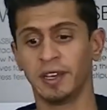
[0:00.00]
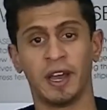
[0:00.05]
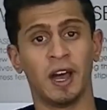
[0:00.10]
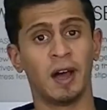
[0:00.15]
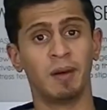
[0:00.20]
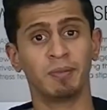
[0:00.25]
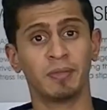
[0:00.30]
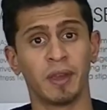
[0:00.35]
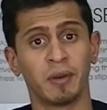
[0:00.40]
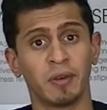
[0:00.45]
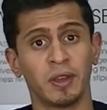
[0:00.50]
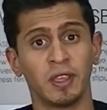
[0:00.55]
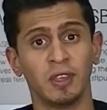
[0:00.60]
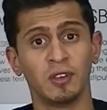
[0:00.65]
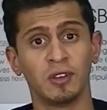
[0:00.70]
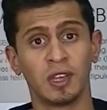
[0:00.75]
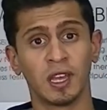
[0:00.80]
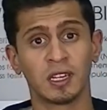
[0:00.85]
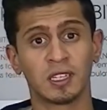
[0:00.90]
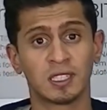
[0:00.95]
Um, that way
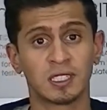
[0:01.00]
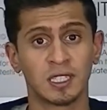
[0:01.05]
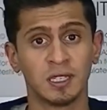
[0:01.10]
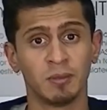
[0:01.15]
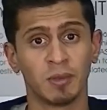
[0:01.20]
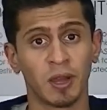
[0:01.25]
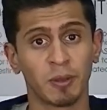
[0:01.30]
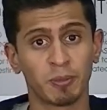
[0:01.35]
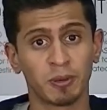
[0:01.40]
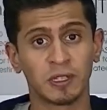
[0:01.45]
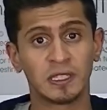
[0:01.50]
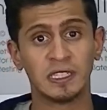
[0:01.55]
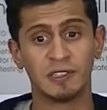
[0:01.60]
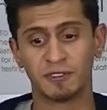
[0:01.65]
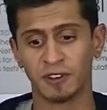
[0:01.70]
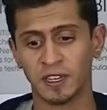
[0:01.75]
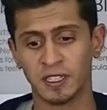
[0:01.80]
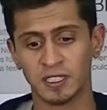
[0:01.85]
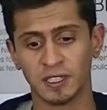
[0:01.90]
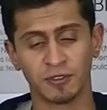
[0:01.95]
you get to see my pretty
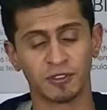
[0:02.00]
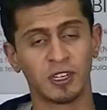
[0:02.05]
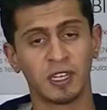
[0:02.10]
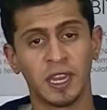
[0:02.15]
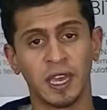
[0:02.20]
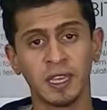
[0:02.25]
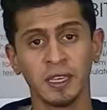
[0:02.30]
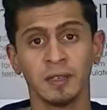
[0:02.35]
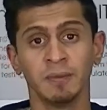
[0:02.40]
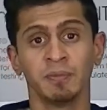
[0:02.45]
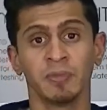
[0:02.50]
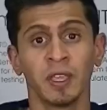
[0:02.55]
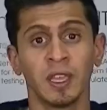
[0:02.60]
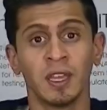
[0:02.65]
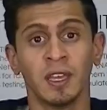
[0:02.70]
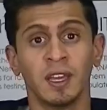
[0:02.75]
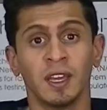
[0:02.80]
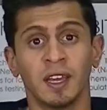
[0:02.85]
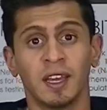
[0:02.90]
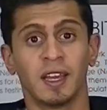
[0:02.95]
face every day.
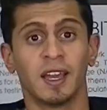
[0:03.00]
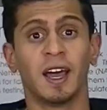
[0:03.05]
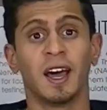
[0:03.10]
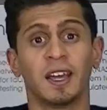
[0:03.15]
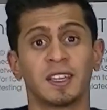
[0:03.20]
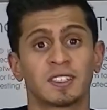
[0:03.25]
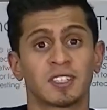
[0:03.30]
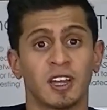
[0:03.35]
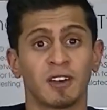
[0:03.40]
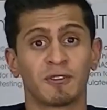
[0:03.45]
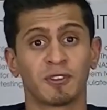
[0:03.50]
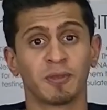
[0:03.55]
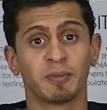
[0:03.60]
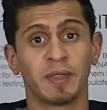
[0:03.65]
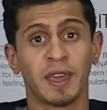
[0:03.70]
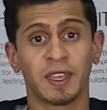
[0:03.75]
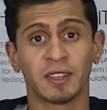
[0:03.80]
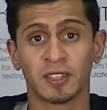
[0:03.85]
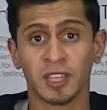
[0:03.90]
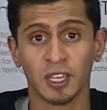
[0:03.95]
Uh, aside from
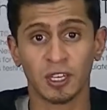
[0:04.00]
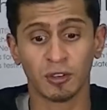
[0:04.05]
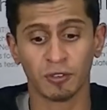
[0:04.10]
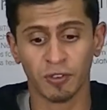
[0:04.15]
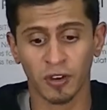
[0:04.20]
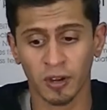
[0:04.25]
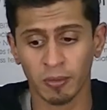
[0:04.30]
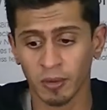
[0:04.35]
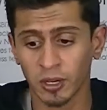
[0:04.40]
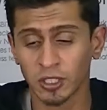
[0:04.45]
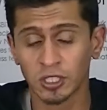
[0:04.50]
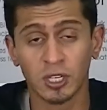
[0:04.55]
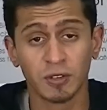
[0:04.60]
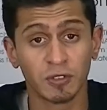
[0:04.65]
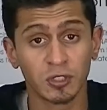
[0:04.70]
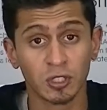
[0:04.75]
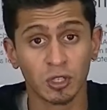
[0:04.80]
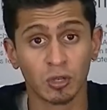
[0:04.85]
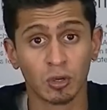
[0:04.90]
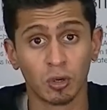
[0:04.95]
that, thank you very much.
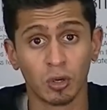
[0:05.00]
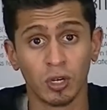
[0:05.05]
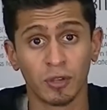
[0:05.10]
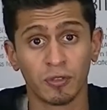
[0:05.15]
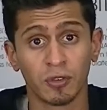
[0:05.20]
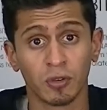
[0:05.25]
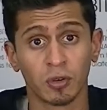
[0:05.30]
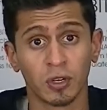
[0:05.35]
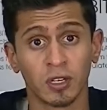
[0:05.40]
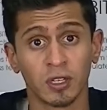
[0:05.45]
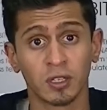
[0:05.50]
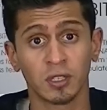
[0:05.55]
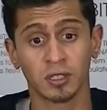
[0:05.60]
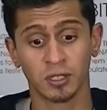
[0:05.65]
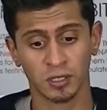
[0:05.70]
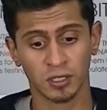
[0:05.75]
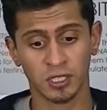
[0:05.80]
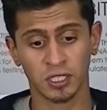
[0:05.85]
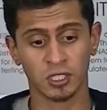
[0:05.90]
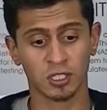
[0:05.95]
Give us a call if you want
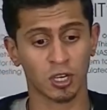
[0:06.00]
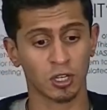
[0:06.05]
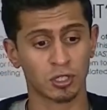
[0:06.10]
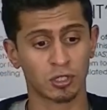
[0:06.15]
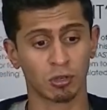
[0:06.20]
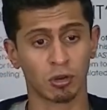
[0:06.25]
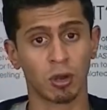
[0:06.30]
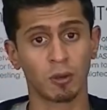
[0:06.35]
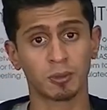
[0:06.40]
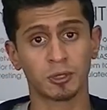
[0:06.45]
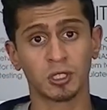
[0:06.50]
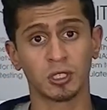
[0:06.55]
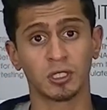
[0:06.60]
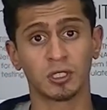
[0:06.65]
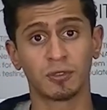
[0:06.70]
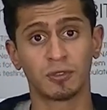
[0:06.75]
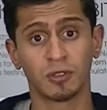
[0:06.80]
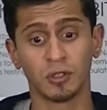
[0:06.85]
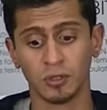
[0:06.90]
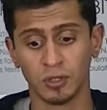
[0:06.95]
to discuss your
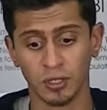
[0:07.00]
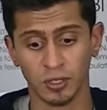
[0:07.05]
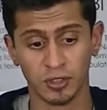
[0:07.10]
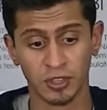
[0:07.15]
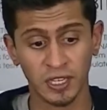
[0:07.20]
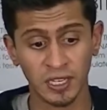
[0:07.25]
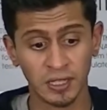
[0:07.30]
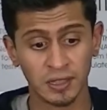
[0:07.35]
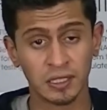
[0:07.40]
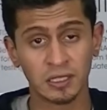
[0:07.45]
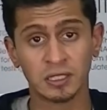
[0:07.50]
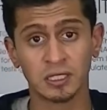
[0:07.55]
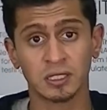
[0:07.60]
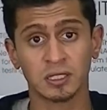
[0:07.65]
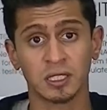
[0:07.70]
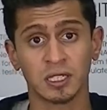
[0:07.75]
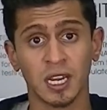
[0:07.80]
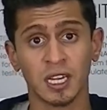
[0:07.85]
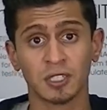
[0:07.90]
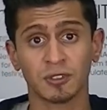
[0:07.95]
options. If you think this
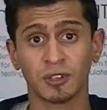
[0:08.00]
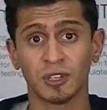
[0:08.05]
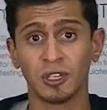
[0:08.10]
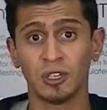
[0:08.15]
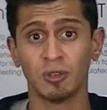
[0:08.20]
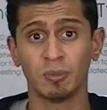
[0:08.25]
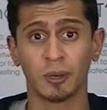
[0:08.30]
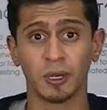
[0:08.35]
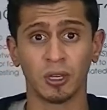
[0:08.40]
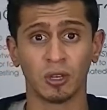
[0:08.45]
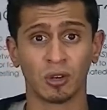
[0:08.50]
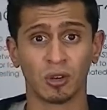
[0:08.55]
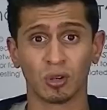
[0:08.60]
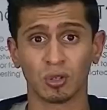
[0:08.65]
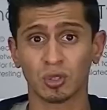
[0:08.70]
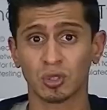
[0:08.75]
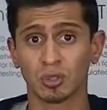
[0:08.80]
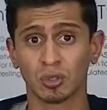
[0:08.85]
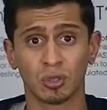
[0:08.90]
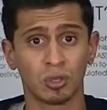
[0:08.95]
is the NAS for you but you're
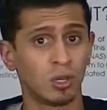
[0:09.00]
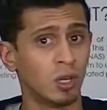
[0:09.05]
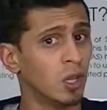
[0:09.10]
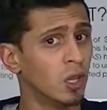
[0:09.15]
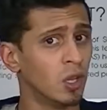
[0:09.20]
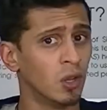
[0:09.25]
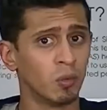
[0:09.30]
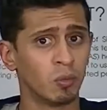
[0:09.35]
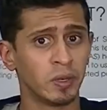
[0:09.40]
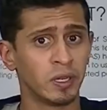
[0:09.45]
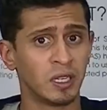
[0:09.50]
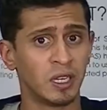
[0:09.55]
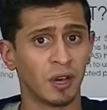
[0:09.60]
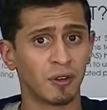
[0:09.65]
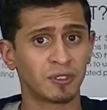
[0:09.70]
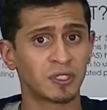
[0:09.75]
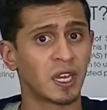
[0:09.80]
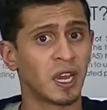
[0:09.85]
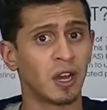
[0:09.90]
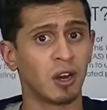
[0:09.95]
not sure, we'd
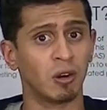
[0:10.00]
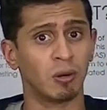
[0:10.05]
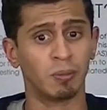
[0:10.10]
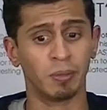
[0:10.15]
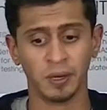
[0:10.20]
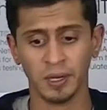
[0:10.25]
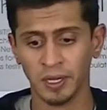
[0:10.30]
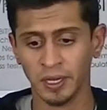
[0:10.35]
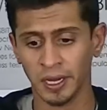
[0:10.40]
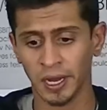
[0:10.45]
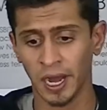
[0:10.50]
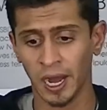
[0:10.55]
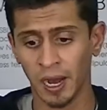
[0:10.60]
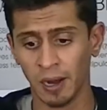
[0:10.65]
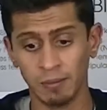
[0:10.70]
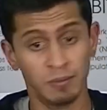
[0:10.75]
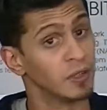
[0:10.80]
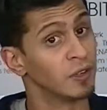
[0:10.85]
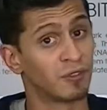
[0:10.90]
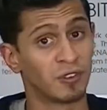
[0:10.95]
love to help.
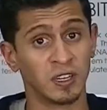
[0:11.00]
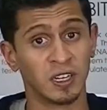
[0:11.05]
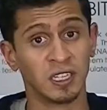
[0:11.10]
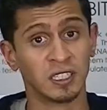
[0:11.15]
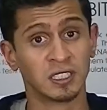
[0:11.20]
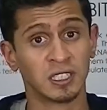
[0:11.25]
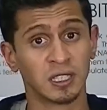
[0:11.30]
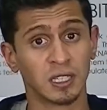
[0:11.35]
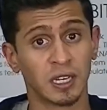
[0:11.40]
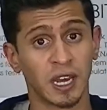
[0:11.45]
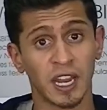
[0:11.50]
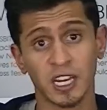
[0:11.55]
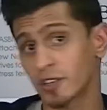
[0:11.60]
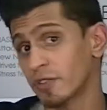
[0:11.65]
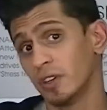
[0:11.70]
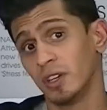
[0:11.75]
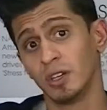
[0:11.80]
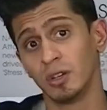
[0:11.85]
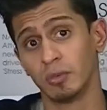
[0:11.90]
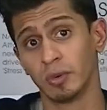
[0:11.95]
Um, if it isn't the NAS
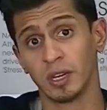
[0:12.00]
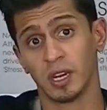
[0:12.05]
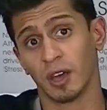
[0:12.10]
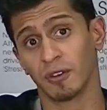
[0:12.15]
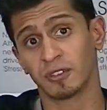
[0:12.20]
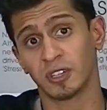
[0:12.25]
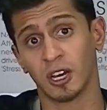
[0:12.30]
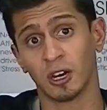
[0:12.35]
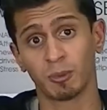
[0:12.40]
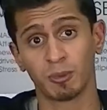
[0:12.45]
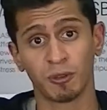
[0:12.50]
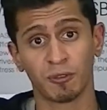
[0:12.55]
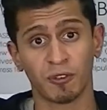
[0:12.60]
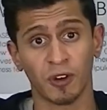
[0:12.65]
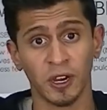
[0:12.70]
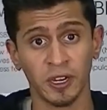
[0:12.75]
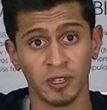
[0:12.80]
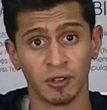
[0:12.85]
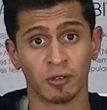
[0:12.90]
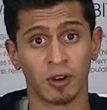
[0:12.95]
for you, we'd love to help you
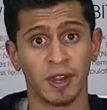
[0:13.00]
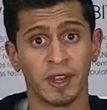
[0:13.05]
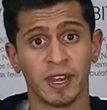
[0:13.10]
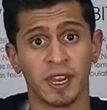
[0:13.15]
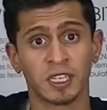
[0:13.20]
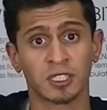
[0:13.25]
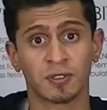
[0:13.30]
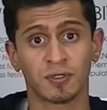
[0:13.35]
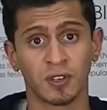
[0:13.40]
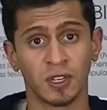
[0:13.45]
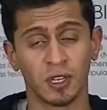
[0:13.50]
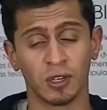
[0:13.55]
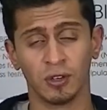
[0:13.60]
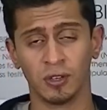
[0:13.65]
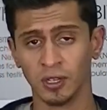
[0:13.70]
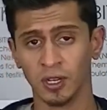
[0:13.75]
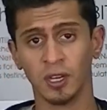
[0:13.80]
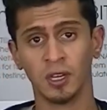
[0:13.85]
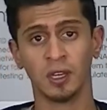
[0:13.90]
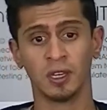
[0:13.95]
find the right NAS for
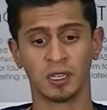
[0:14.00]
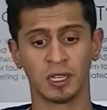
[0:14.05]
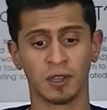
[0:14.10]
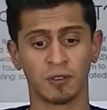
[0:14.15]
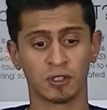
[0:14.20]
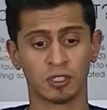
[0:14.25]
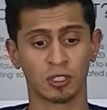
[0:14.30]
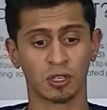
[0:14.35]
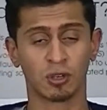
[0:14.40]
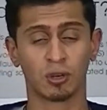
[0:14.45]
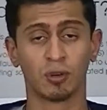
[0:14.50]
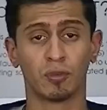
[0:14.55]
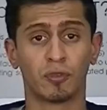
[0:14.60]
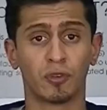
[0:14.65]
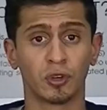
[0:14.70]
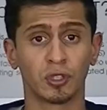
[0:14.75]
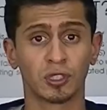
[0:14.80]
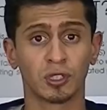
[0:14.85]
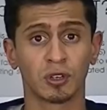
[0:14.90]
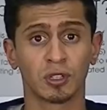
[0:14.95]
you. Give us a call,
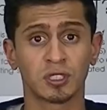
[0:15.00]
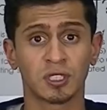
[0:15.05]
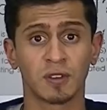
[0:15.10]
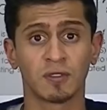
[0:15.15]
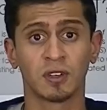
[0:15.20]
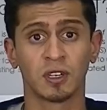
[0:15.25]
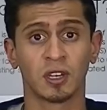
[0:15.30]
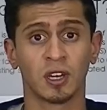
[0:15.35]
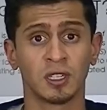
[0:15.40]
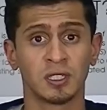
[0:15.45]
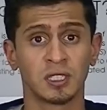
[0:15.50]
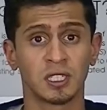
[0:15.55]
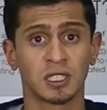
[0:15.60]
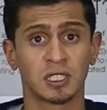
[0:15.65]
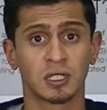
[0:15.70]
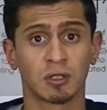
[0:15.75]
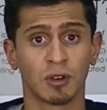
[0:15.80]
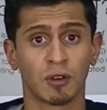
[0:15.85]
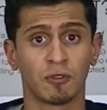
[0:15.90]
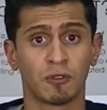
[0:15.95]

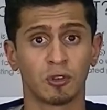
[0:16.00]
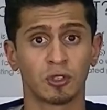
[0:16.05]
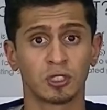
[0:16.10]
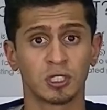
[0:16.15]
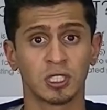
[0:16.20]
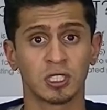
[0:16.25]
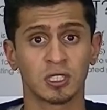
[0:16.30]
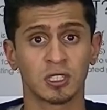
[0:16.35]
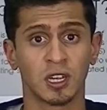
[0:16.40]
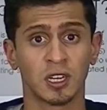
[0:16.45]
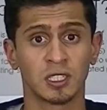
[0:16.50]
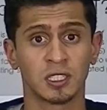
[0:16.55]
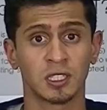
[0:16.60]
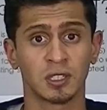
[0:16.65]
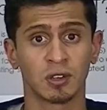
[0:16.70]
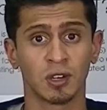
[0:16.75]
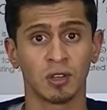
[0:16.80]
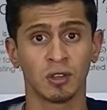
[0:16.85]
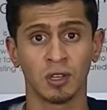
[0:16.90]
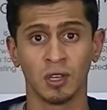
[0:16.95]

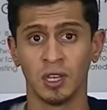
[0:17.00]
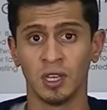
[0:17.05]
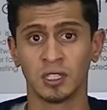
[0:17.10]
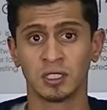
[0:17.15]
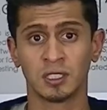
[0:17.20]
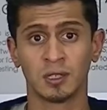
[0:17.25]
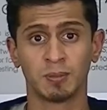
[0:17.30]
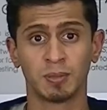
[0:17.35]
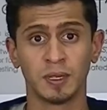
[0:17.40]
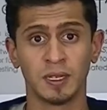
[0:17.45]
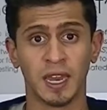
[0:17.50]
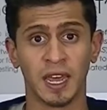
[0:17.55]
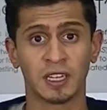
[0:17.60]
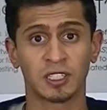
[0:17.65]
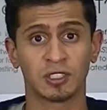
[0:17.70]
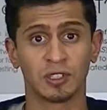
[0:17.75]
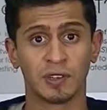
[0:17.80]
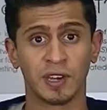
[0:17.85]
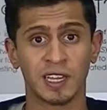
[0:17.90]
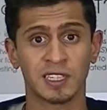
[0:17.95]
407-960-4690. Simply
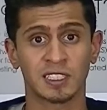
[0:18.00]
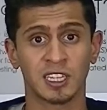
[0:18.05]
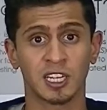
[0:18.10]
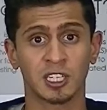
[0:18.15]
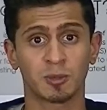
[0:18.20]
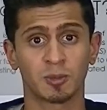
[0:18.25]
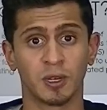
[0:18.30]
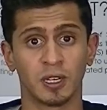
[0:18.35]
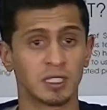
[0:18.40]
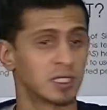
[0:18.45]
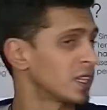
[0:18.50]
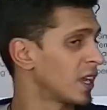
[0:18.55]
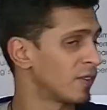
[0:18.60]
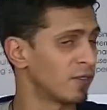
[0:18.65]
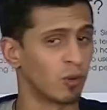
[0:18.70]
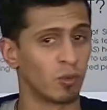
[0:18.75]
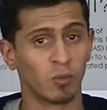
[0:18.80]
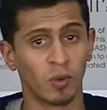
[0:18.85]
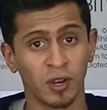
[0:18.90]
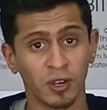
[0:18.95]
NAS, your NAS experts.
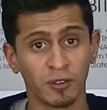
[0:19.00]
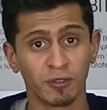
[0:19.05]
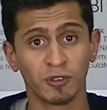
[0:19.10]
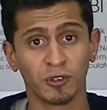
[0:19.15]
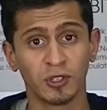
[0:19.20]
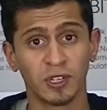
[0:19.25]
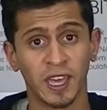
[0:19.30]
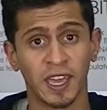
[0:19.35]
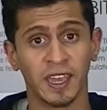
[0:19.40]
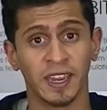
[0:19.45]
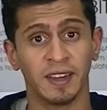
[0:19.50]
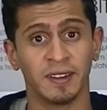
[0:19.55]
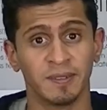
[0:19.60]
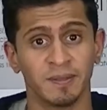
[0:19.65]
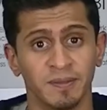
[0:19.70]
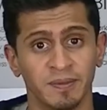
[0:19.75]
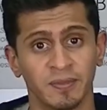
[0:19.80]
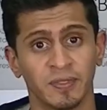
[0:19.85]
Have a wonderful day.